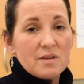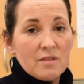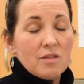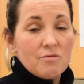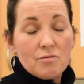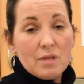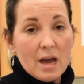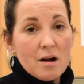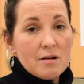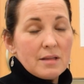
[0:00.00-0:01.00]
of it through
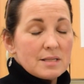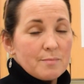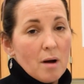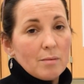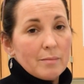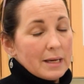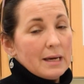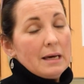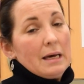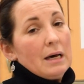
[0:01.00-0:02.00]
there. That's
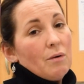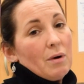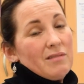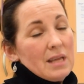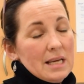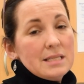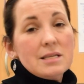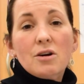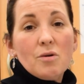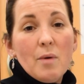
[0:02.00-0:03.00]
probably one of the
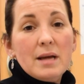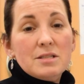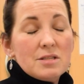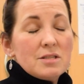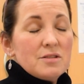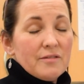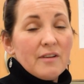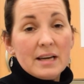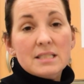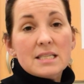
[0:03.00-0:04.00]
easier ways to
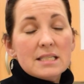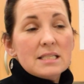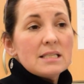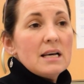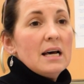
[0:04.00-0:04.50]
find it.